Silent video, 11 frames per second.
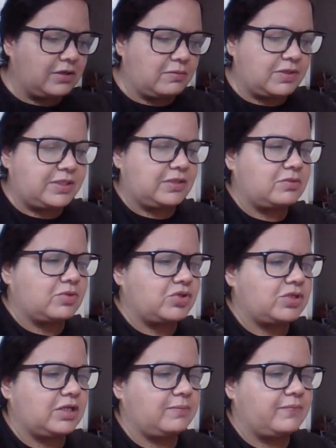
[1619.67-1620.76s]
I don't want to take too much
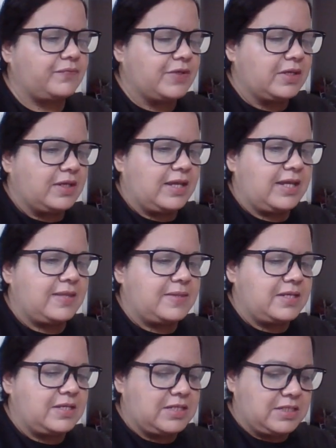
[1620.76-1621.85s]
time. And
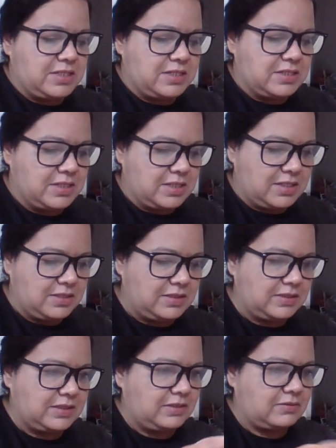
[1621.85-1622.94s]
then
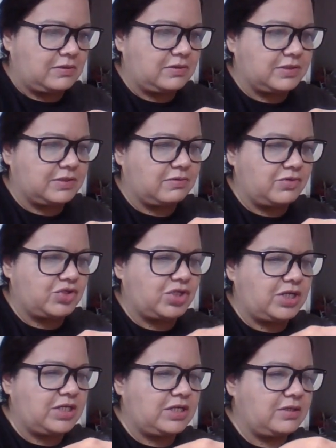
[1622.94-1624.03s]
this, I know, looks
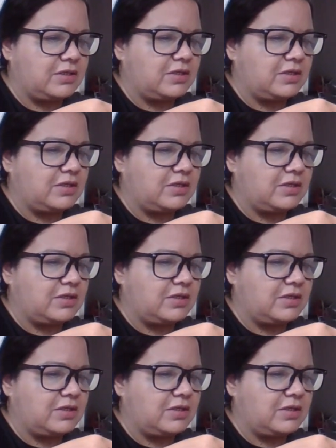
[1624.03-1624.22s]
crochet.